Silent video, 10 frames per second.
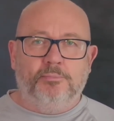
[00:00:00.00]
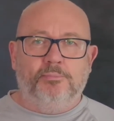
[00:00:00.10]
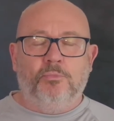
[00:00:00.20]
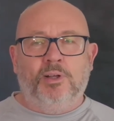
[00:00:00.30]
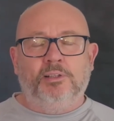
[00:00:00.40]

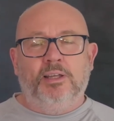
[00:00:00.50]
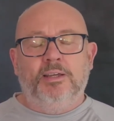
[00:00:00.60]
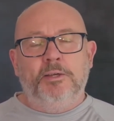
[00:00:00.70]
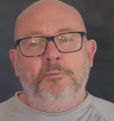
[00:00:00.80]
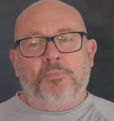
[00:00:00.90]
Well,
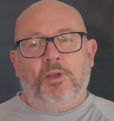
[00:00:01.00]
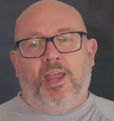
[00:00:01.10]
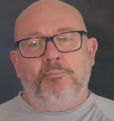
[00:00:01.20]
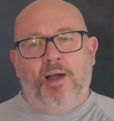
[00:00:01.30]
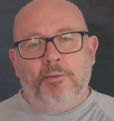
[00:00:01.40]

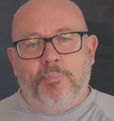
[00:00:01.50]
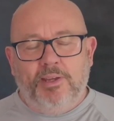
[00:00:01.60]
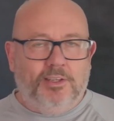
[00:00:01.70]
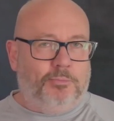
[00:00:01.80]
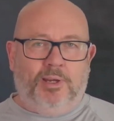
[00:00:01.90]
it might be
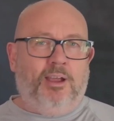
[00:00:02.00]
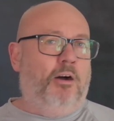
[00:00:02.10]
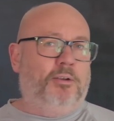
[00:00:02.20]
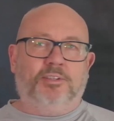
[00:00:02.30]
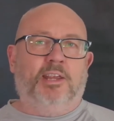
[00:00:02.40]
that we
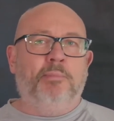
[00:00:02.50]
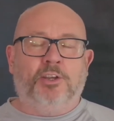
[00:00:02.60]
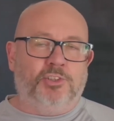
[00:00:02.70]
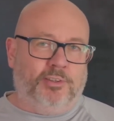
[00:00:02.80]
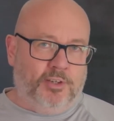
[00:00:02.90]
can't
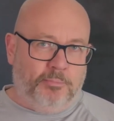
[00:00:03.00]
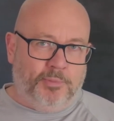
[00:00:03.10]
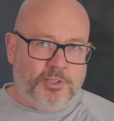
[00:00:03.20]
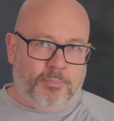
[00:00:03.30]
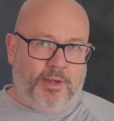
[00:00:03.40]
imagine the
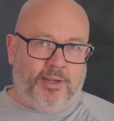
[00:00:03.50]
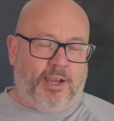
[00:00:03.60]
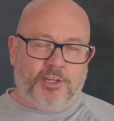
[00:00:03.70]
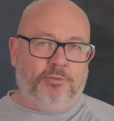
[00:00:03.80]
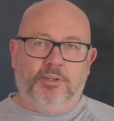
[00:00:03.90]
numbers being
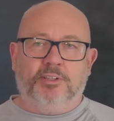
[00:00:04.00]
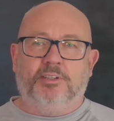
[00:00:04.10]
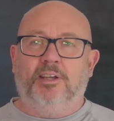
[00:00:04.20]
accurate